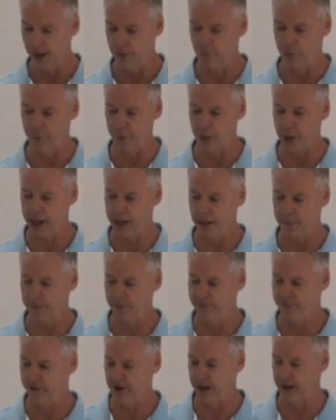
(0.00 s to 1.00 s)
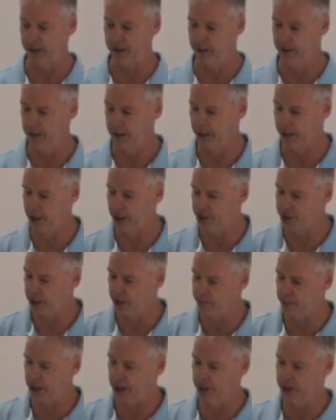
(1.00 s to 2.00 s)
If we break up a fight, each
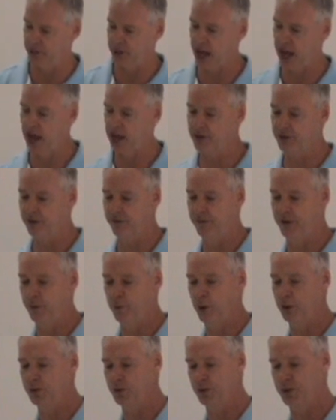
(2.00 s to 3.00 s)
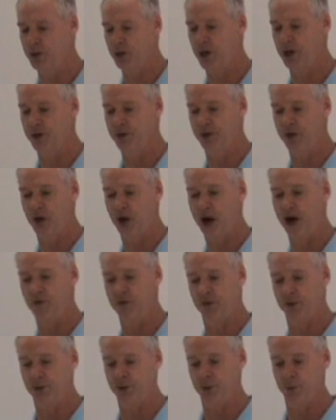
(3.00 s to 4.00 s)
inmate is asked if he wants to charge the
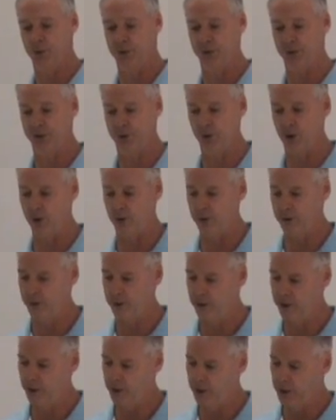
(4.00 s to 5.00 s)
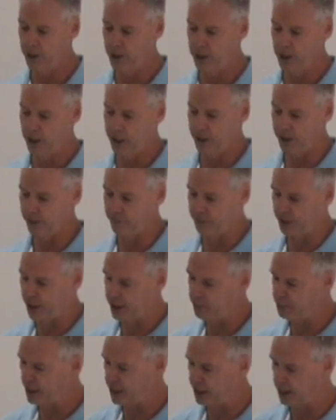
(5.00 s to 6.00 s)
officers with assault. If an
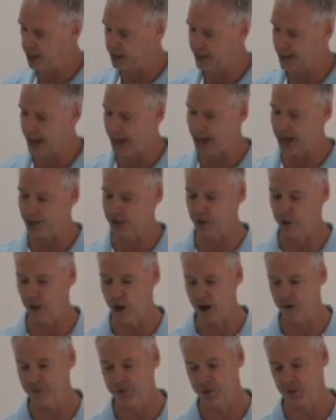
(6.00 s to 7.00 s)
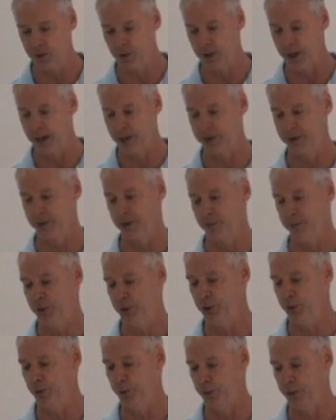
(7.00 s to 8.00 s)
inmate attacks an officer and is
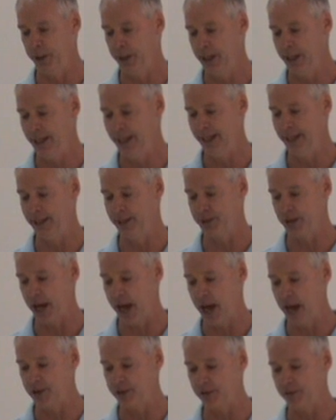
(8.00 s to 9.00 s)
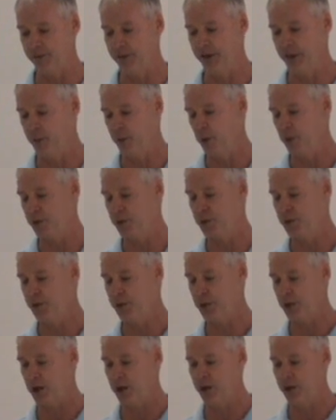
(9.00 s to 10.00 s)
subdued, he is asked if he wants to
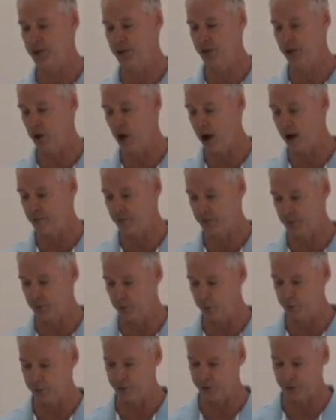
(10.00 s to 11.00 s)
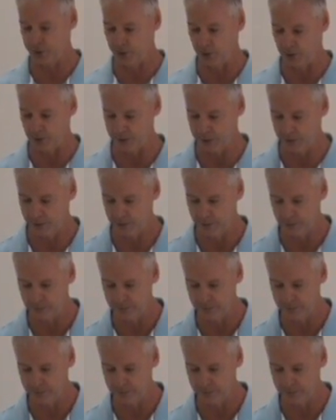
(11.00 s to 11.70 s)
charge the officer with assault.